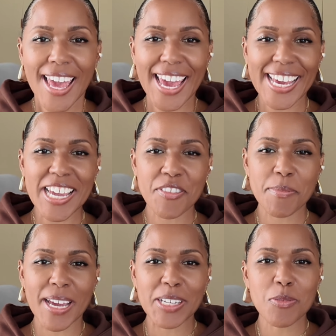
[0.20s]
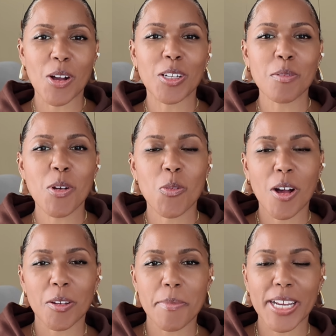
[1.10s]
Hey everybody, welcome or
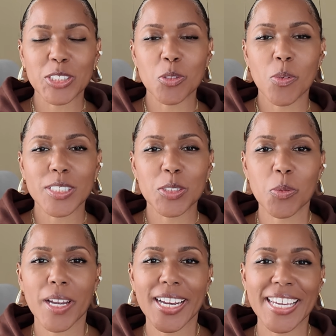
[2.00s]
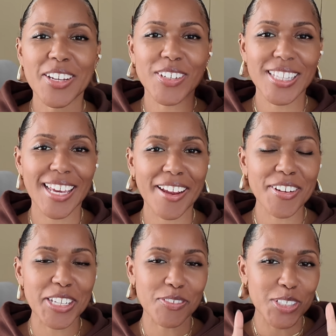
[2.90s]
welcome back to What to Wear Here and There.
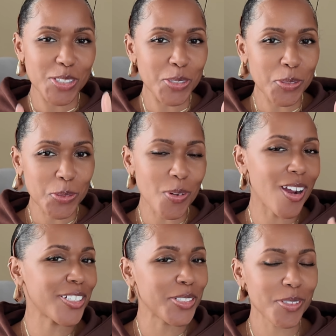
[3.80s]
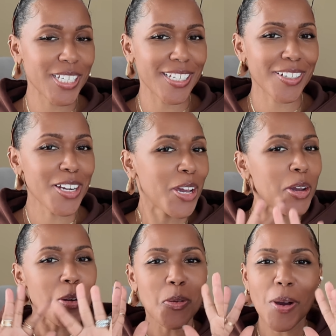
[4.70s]
And if you are new here,
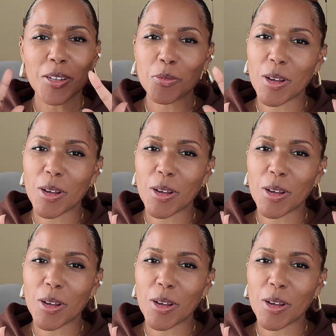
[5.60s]
welcome.